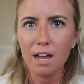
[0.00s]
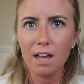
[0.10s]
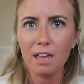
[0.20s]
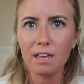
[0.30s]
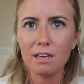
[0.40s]

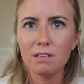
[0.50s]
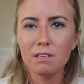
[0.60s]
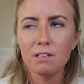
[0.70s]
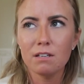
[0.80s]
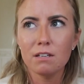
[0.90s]
I
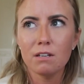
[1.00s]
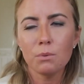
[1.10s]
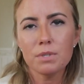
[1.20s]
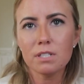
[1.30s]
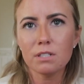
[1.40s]

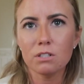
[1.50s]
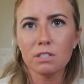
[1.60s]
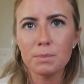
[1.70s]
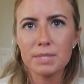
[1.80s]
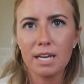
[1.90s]
was a little
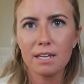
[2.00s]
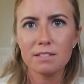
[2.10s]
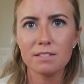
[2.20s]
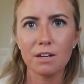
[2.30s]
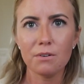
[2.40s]
upset.
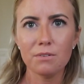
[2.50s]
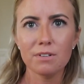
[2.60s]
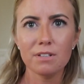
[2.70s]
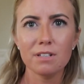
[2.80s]
So